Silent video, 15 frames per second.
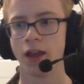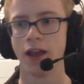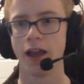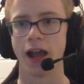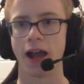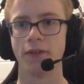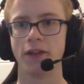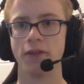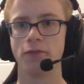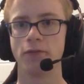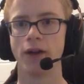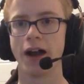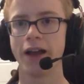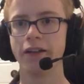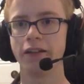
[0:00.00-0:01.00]
And then
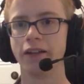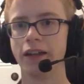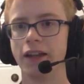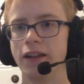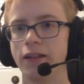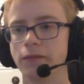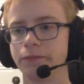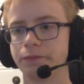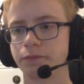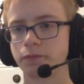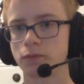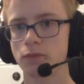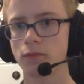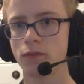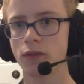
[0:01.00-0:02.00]
finally,
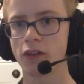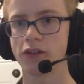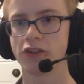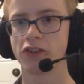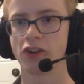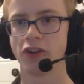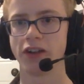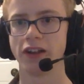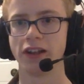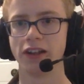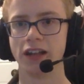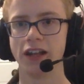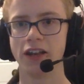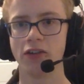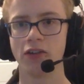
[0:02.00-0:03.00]
starting
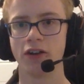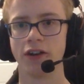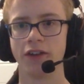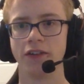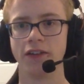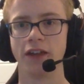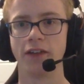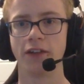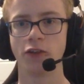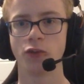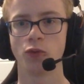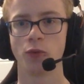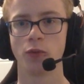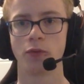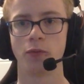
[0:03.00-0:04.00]
later on in the day, this
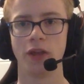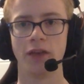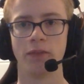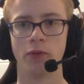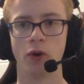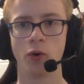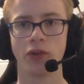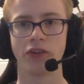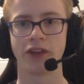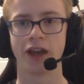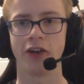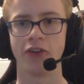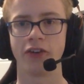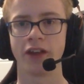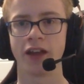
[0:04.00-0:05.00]
will be both
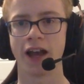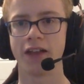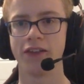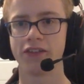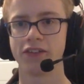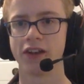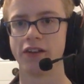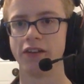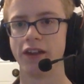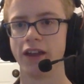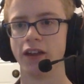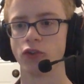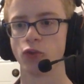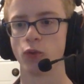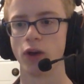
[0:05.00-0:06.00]
Saturday and Sunday
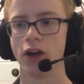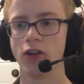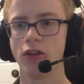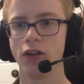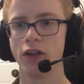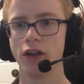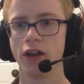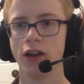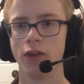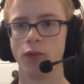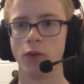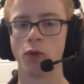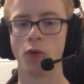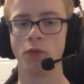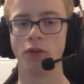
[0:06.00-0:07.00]
as well. We
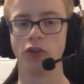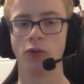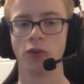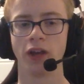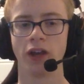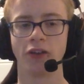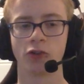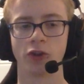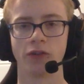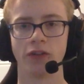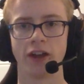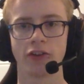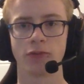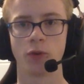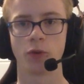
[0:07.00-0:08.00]
won't be doing any sort of
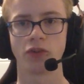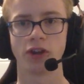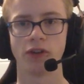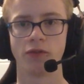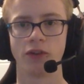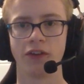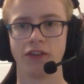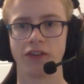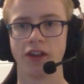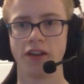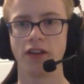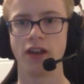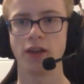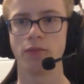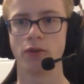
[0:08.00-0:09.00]
expo stuff on
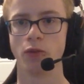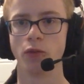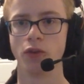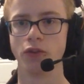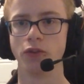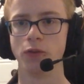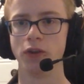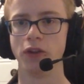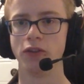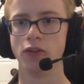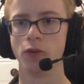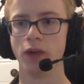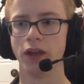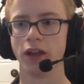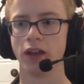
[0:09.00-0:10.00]
Sunday, but we'll be
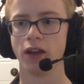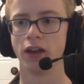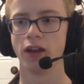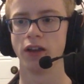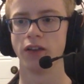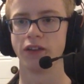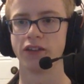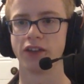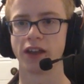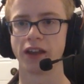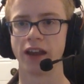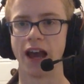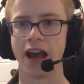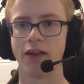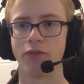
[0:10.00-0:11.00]
doing the second
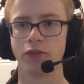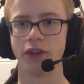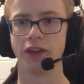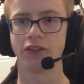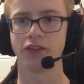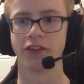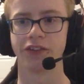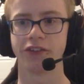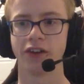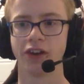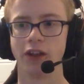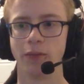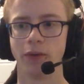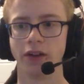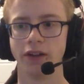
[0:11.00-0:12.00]
half of this on Sunday.
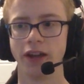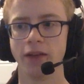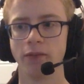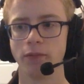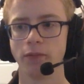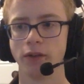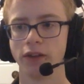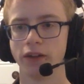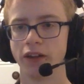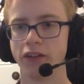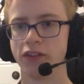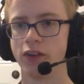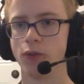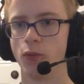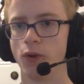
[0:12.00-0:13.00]
But yet, let's
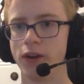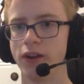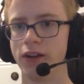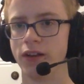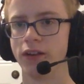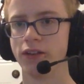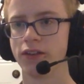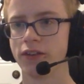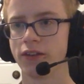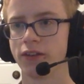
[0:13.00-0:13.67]
see what it is.